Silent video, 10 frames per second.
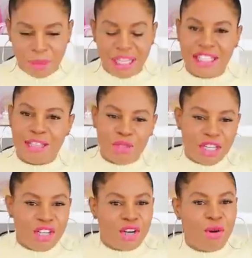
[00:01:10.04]
But yes, I'm
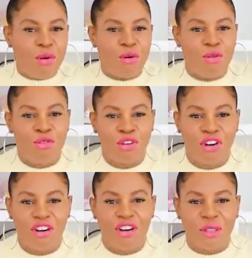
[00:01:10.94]
gonna go
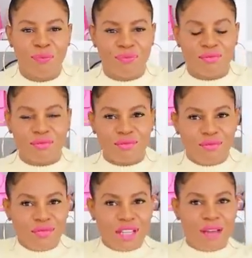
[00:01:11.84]
over
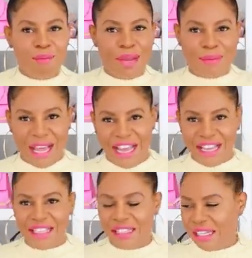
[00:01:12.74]
my
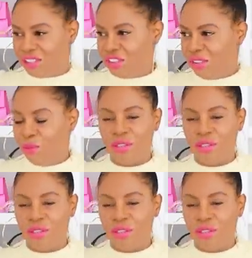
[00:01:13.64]
bag collection.